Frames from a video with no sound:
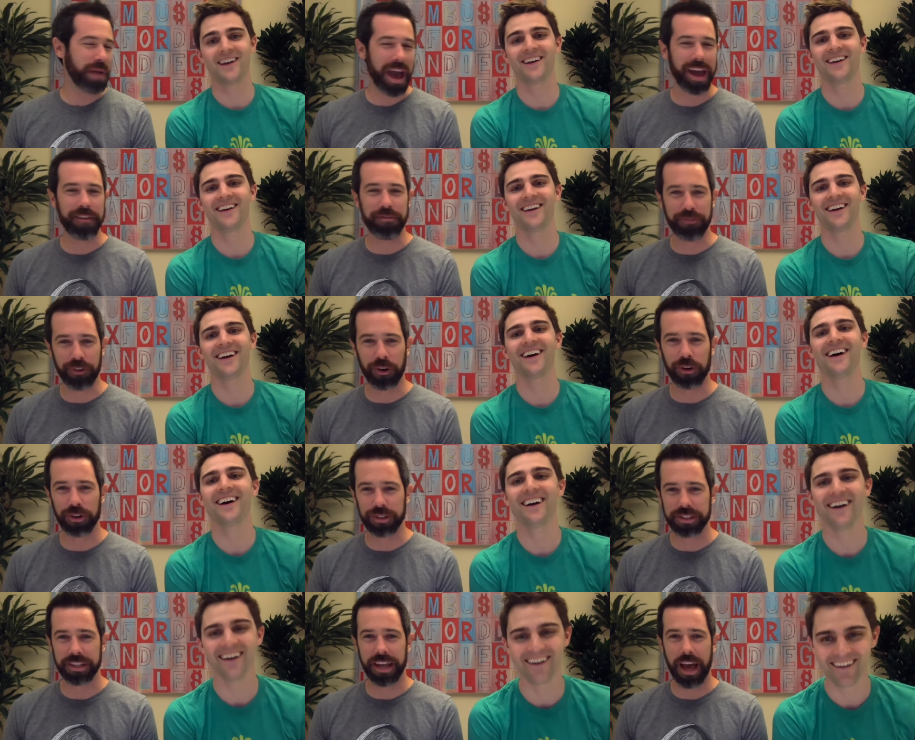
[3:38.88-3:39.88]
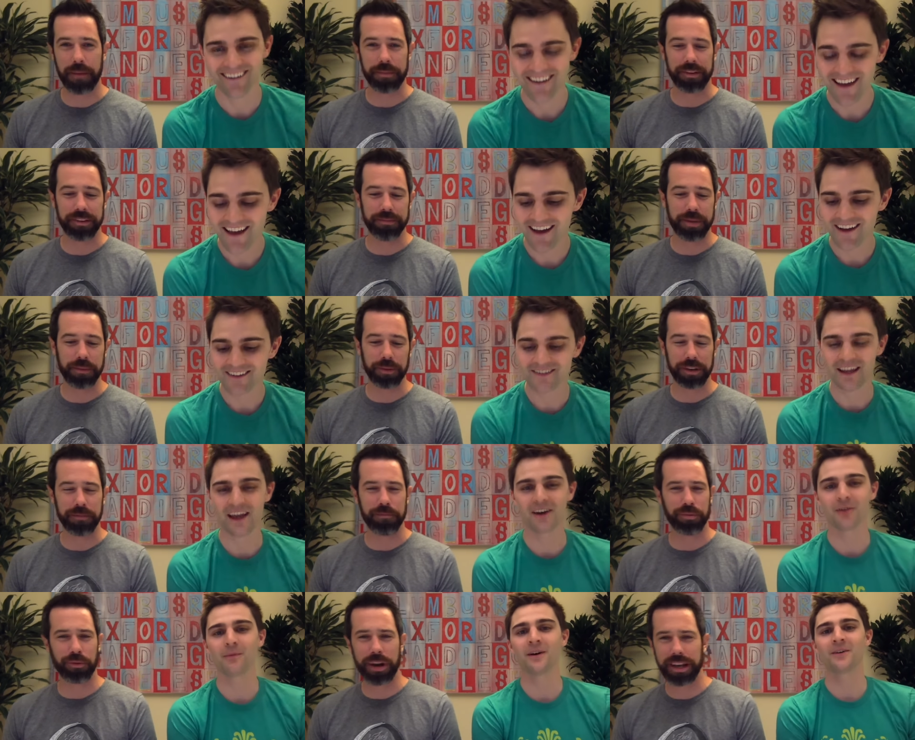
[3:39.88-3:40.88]
Speaker 1: bad falls that happened. The people
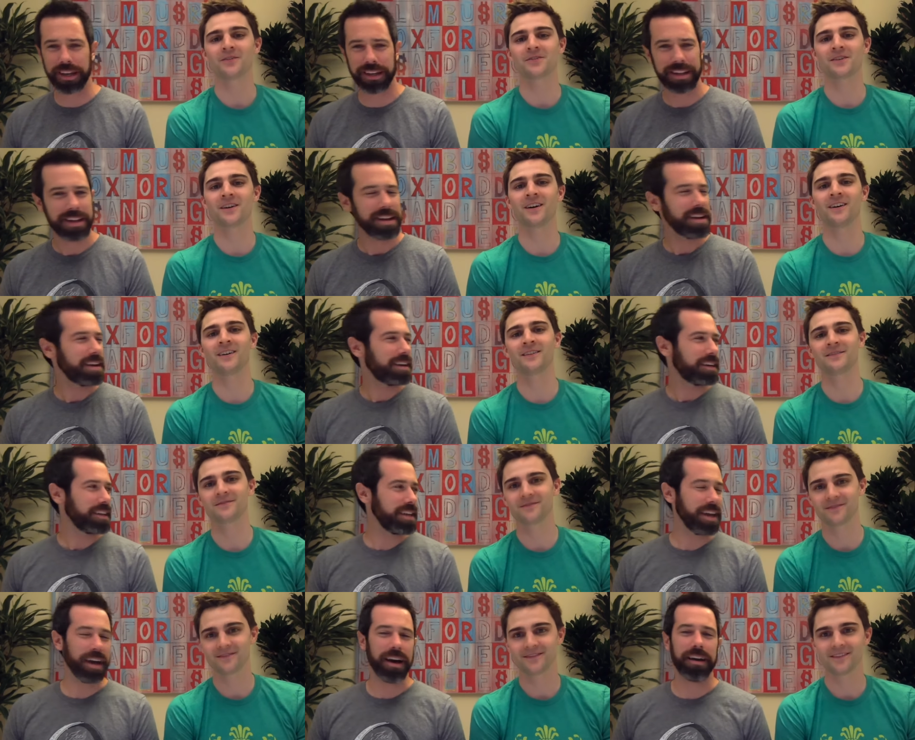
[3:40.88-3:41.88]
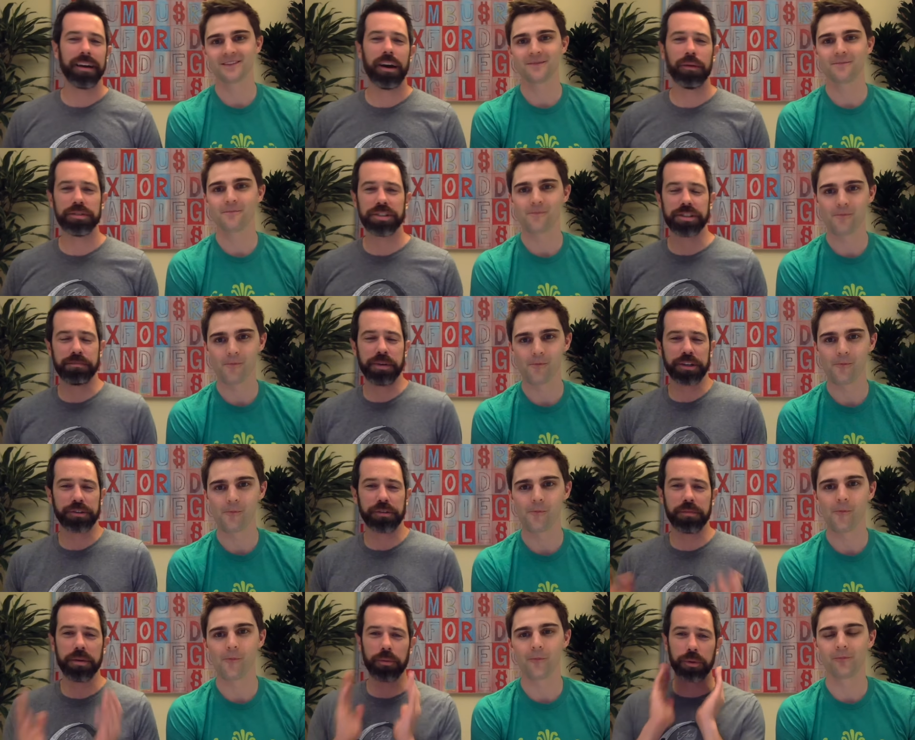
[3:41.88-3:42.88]
tailbones are gone. Yeah, I was just
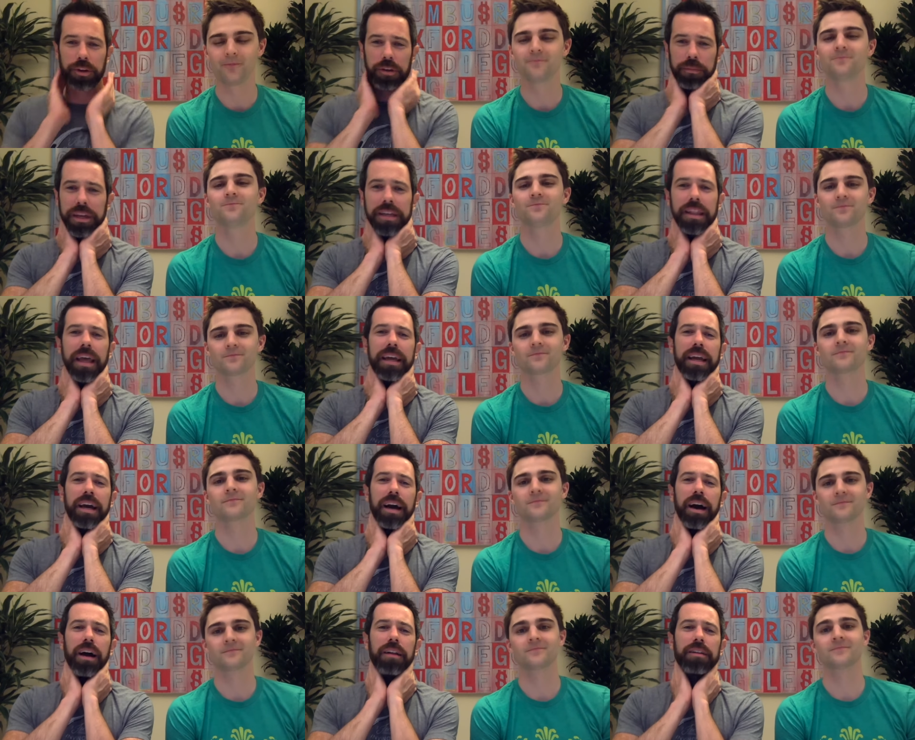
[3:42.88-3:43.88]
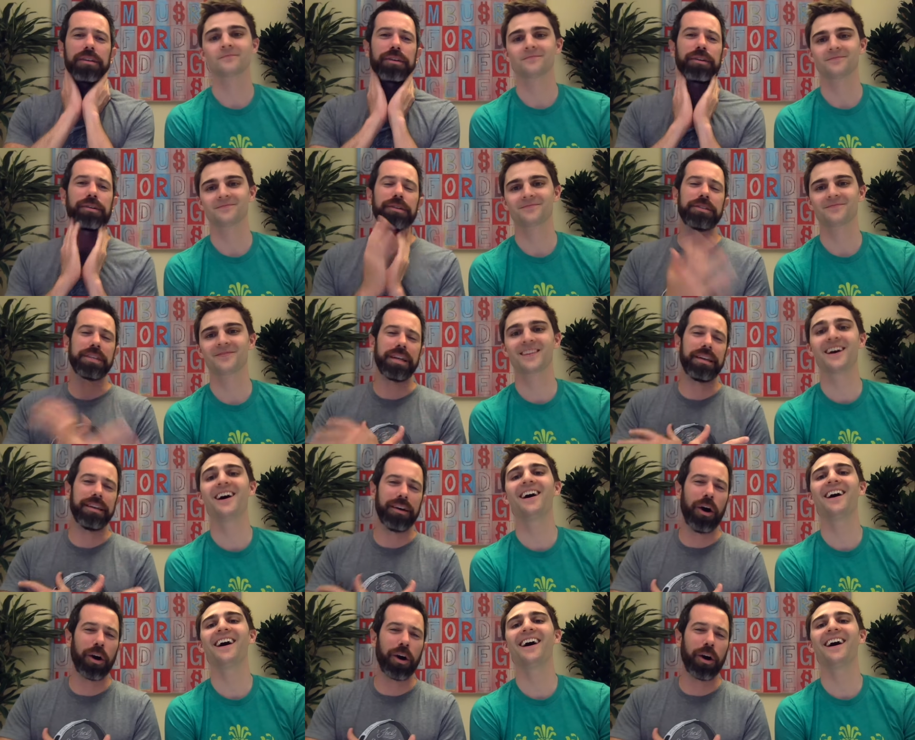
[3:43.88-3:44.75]
picturing people were going to be in like collars and